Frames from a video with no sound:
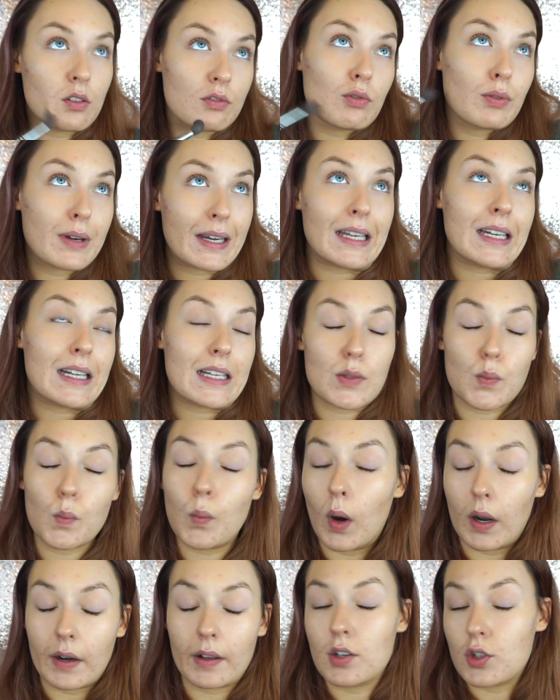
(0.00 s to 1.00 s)
green is
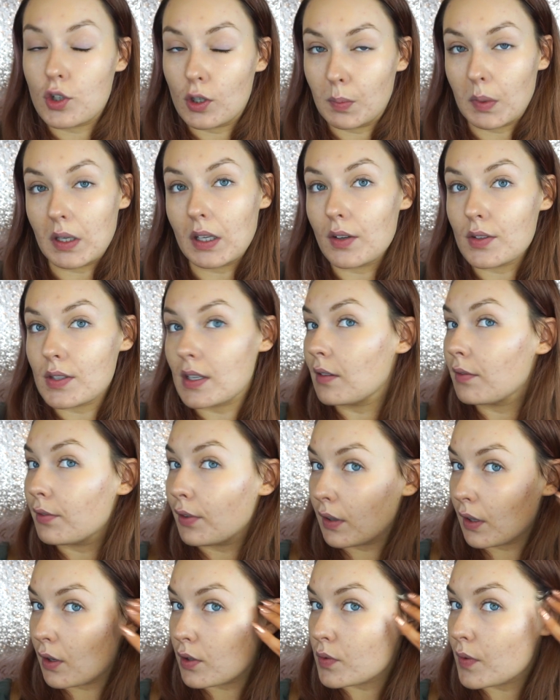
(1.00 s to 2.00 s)
what I should be using
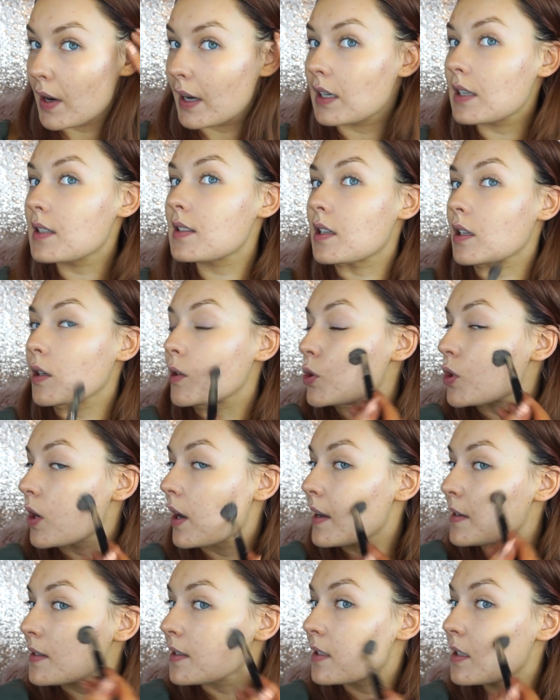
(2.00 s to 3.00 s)
for those redness to
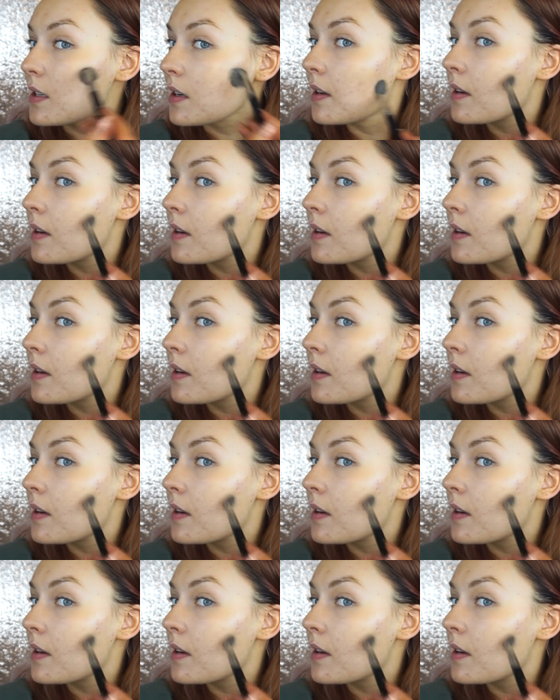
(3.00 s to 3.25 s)
neutralise it.